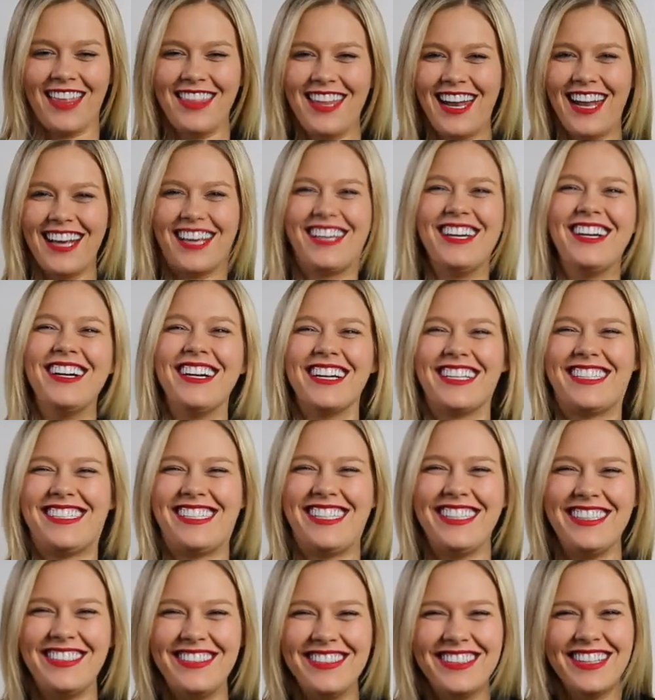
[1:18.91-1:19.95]
and then I cook
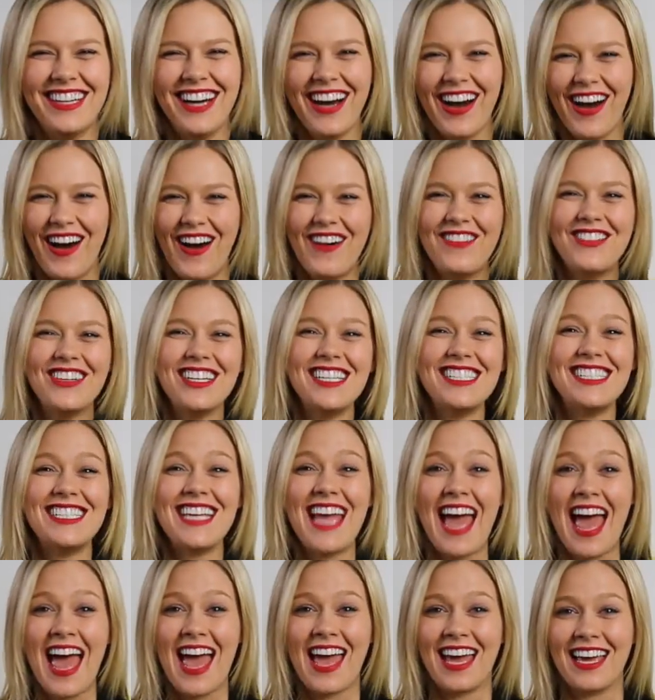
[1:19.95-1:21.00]
2 over easy
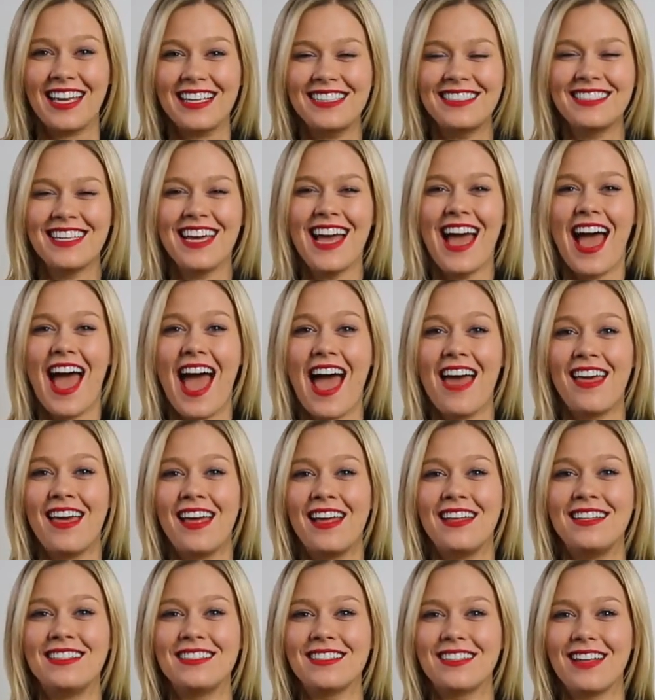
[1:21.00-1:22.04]
eggs,
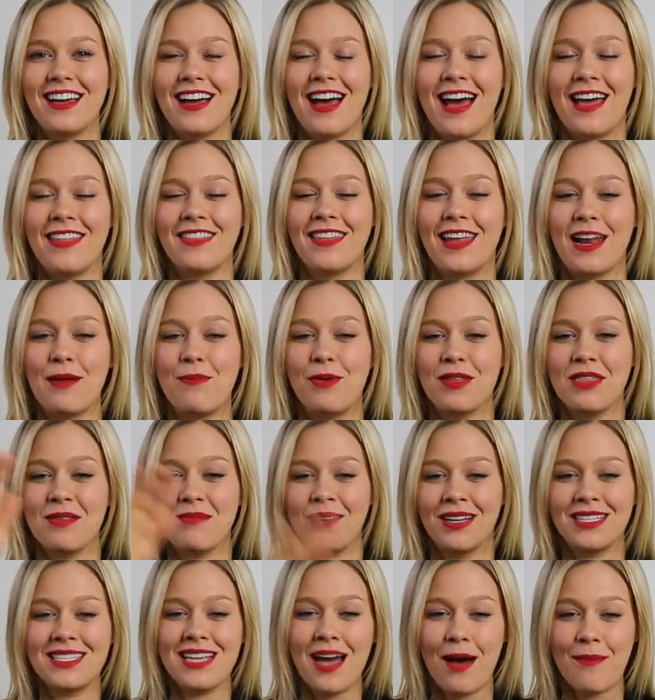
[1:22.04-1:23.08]
and then I put them
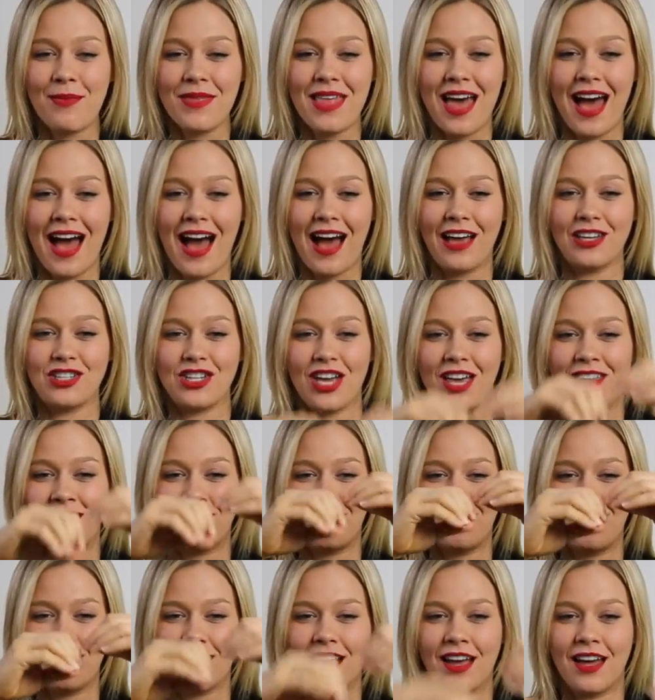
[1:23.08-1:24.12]
on top of the hash, and then
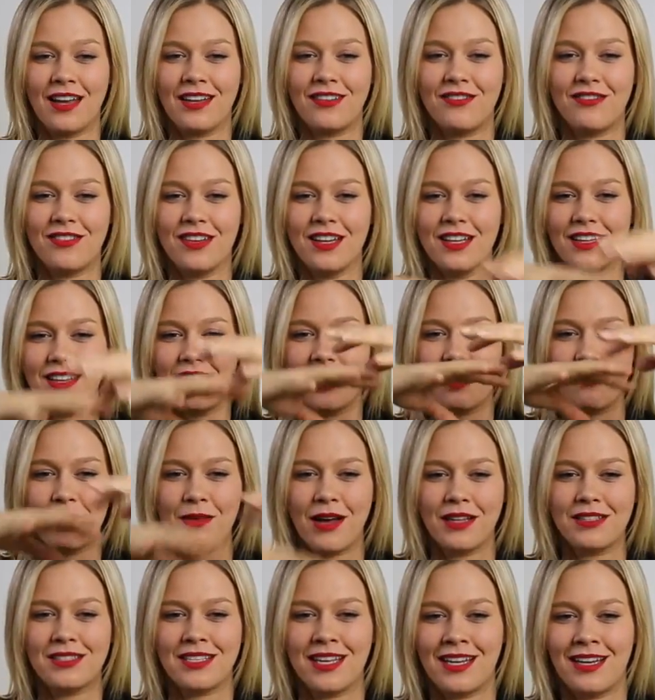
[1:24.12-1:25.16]
it kind of like
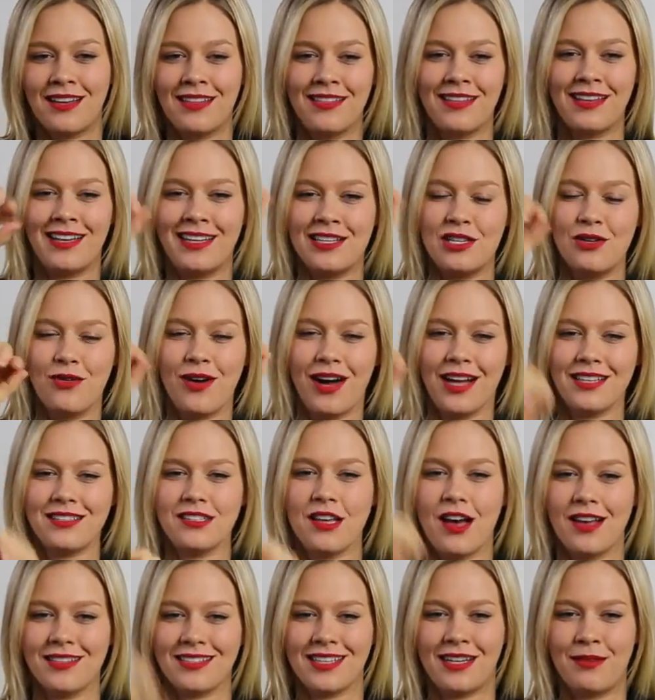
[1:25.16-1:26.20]
melts in, and then I do hot
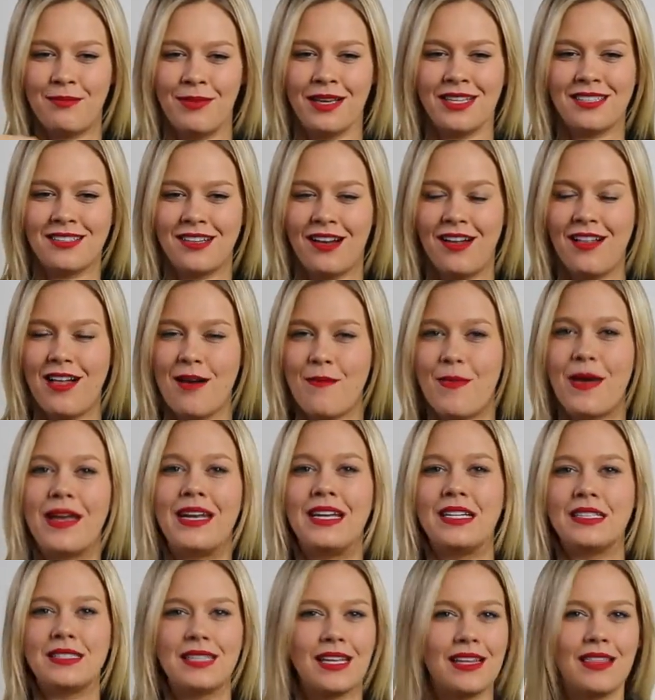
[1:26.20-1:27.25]
sauce and I mix it all up, and
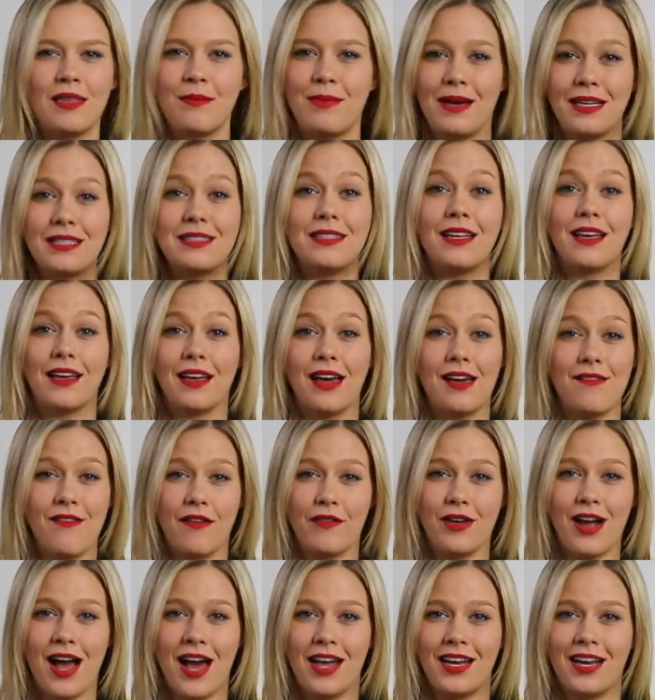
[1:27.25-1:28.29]
it's like the best thing I've
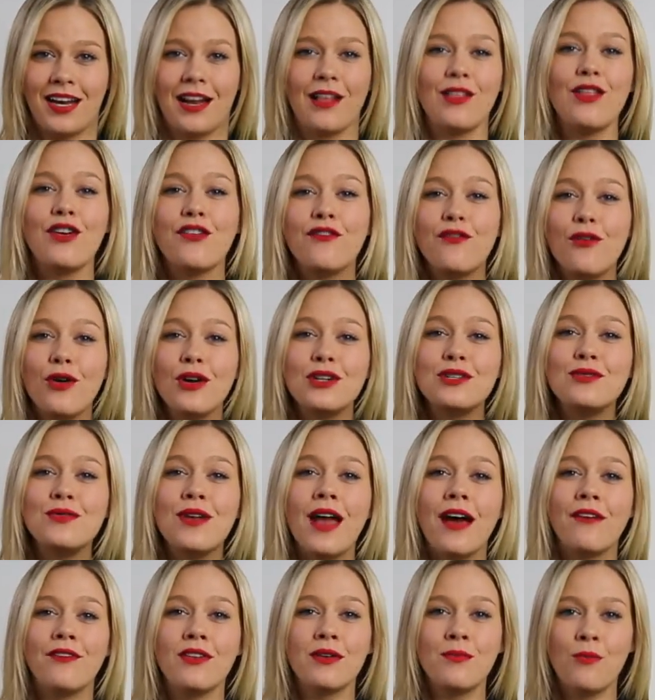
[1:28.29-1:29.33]
ever had, and I look forward to it
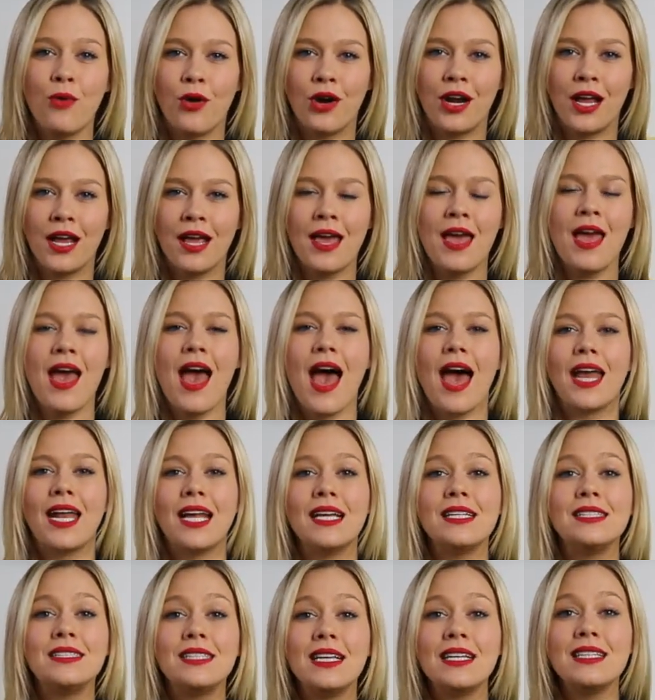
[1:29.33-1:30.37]
every morning. And I
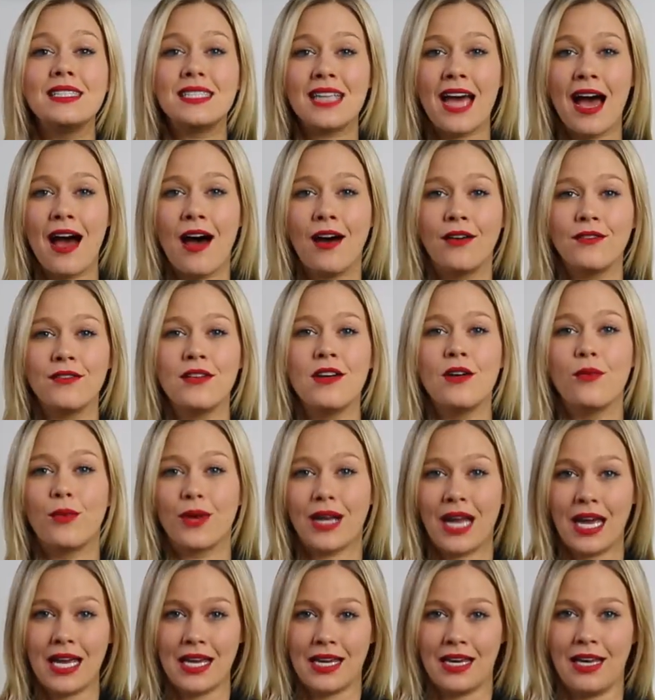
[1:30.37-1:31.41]
sit down when
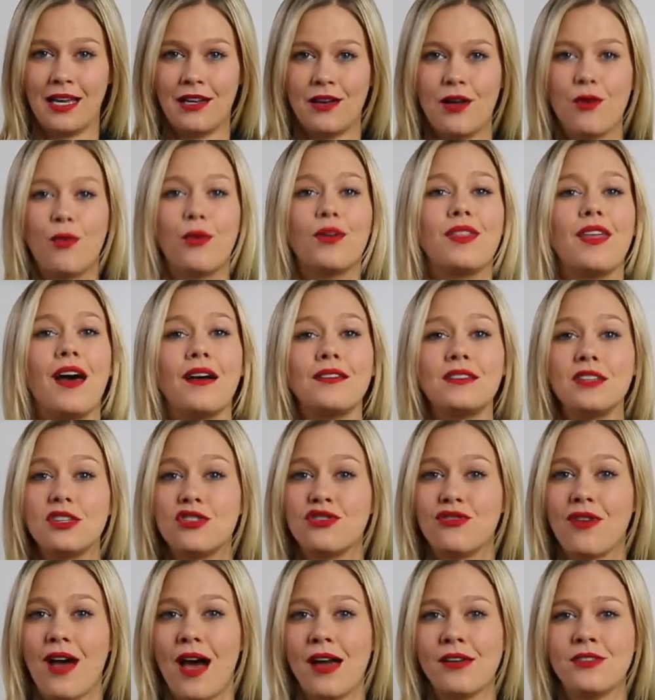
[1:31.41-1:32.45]
I eat without
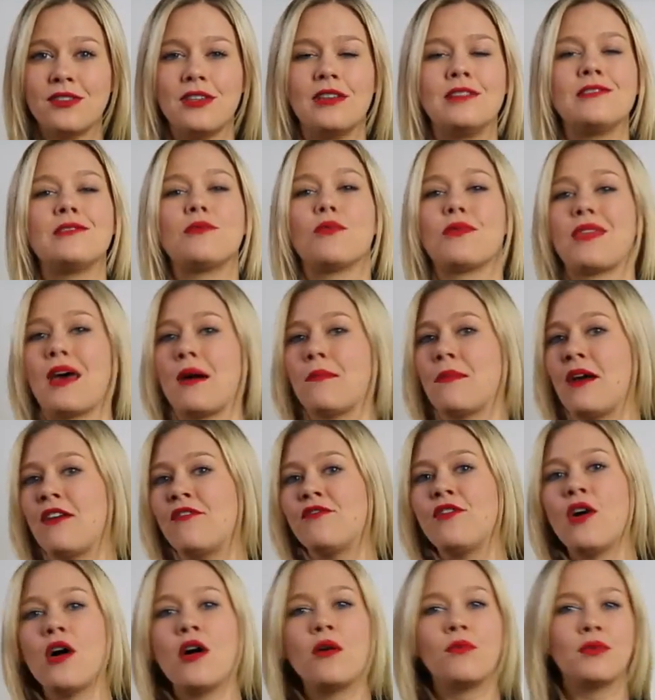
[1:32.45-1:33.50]
distractions, without my
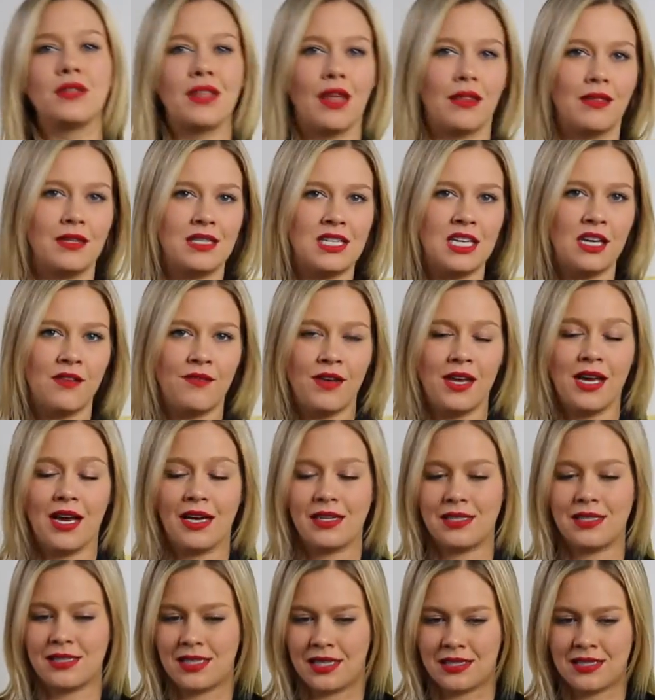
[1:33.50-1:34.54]
phone, without the TV. I
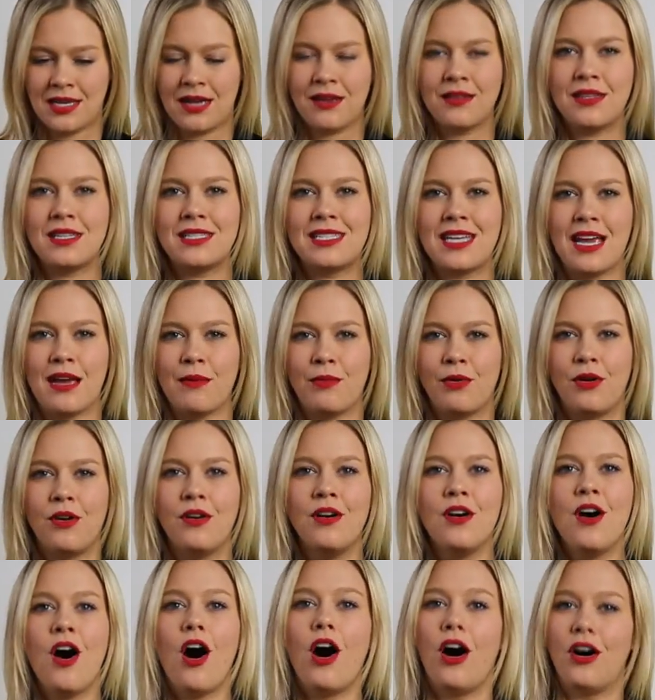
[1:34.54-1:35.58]
sit down at the table,
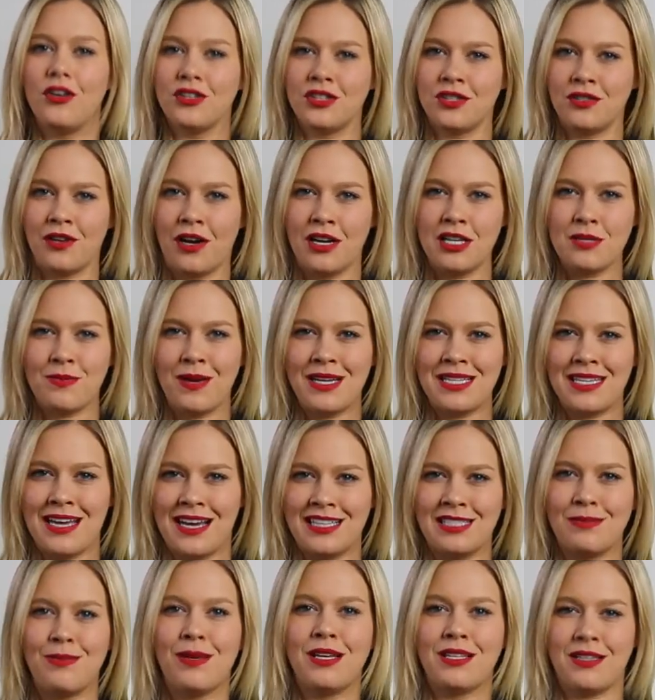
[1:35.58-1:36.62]
also known as my
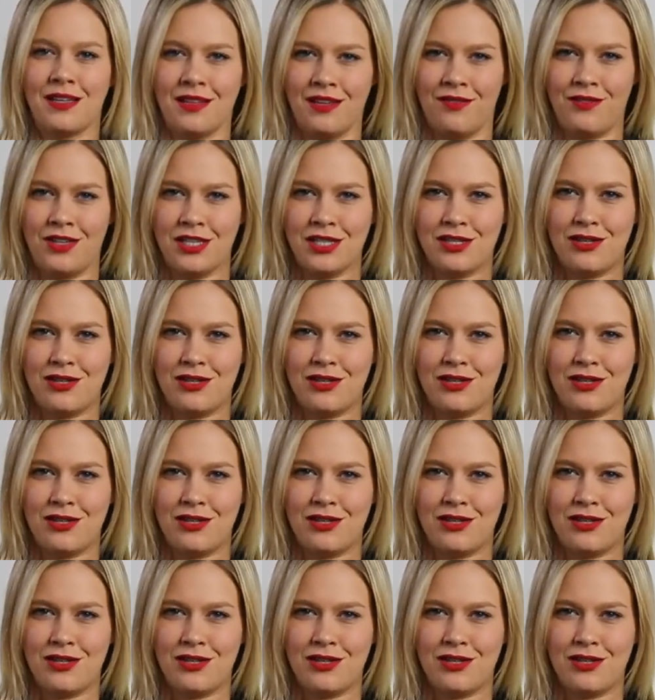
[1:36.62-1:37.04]
desk because I live in a